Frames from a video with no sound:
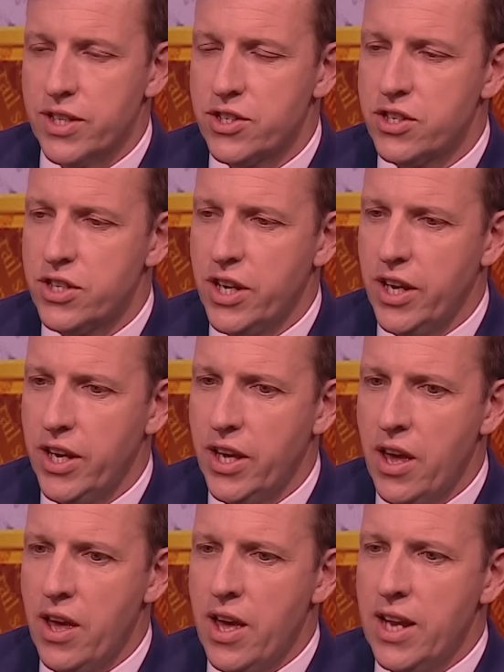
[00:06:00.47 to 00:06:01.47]
She
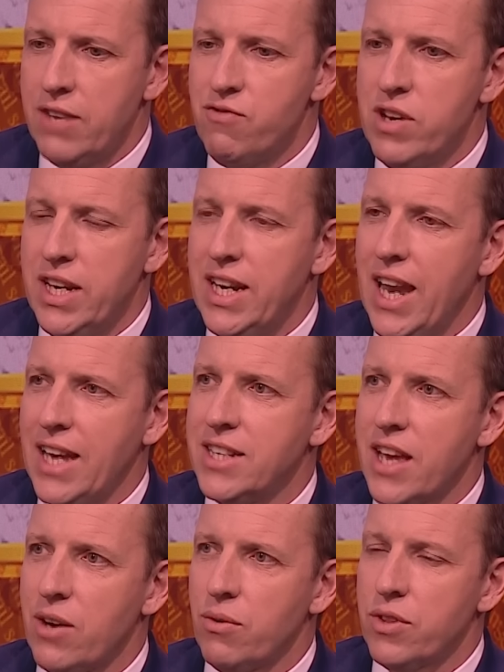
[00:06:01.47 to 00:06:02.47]
really lays
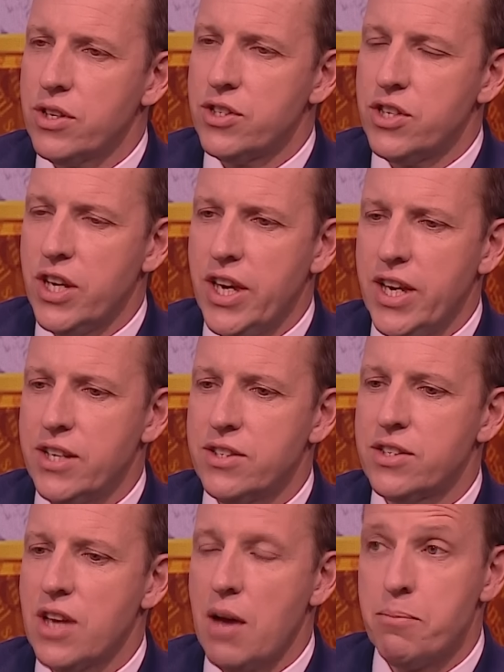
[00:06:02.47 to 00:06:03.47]
out that she
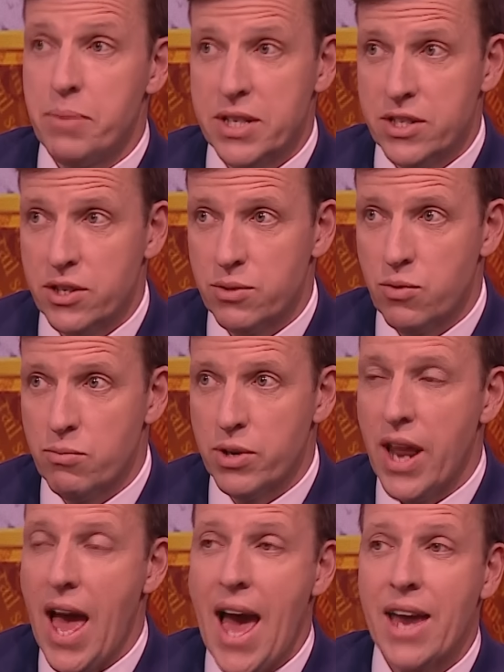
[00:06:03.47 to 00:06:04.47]
is a
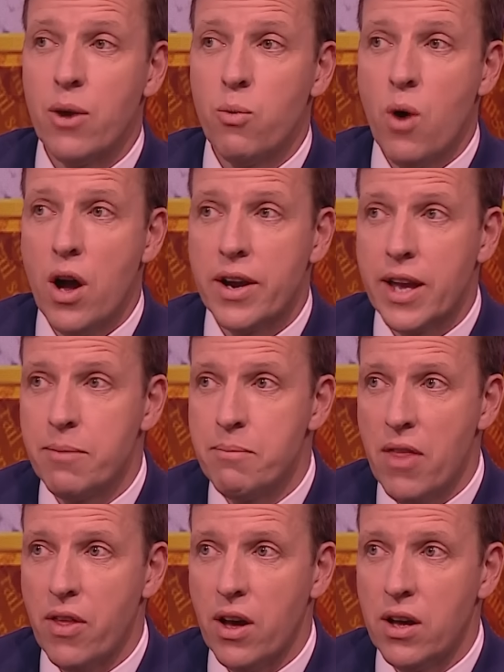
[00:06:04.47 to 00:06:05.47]
businesswoman and a working
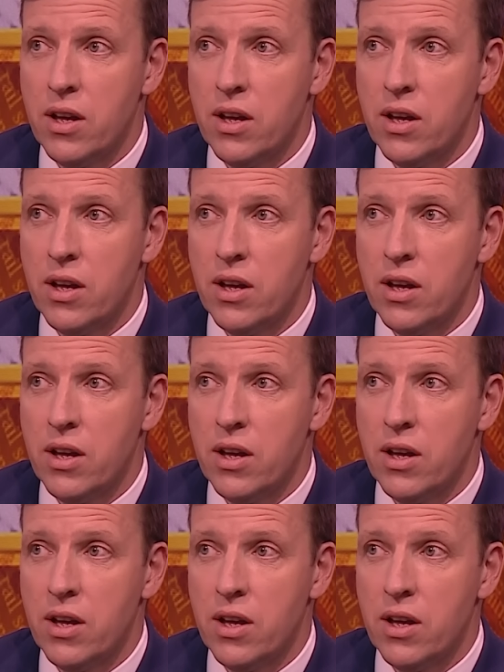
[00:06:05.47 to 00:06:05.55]
mother.